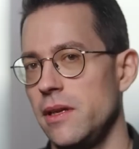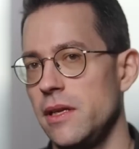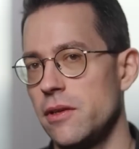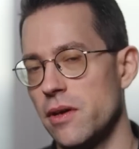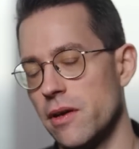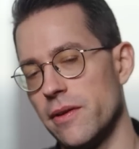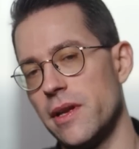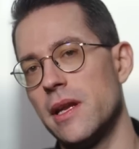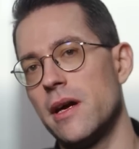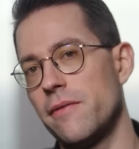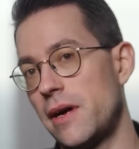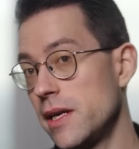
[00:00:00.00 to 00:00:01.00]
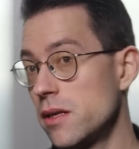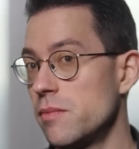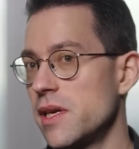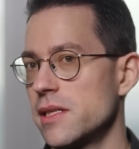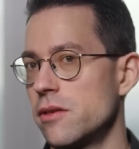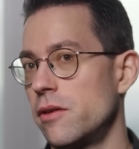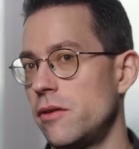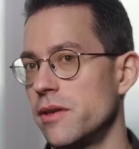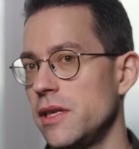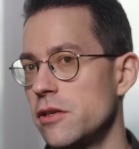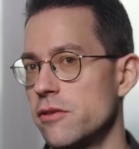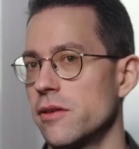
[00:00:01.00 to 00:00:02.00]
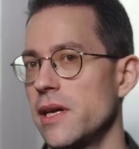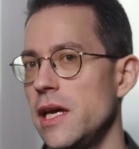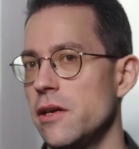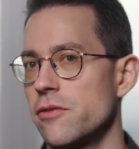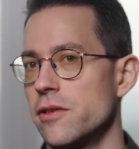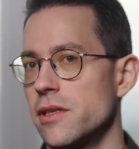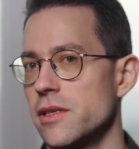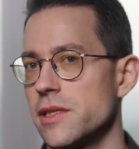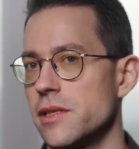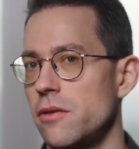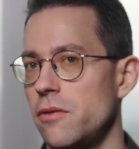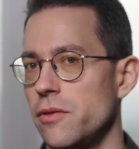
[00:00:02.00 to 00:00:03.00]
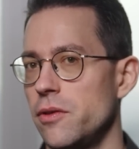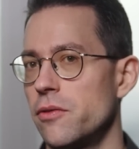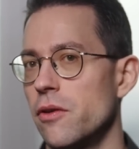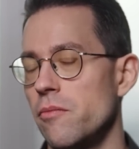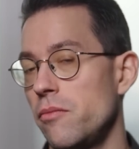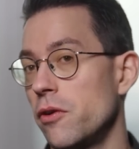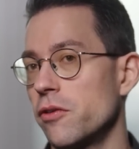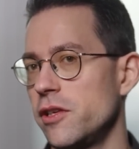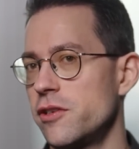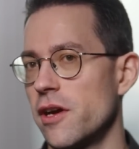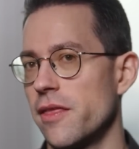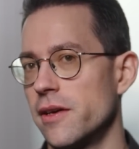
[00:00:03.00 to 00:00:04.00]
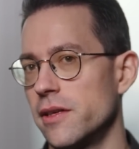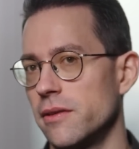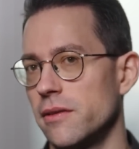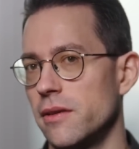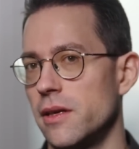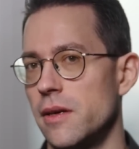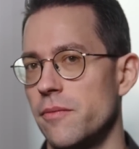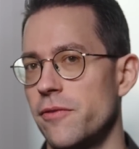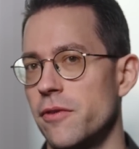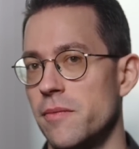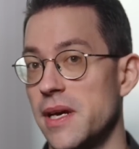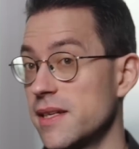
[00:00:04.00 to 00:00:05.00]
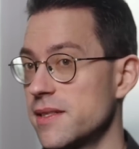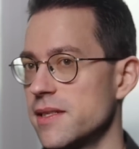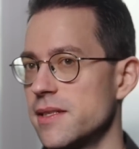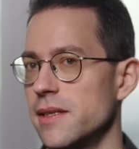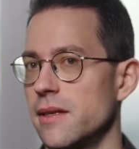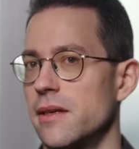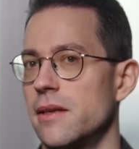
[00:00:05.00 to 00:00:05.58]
a screen. One is your inventory. The other one is essentially a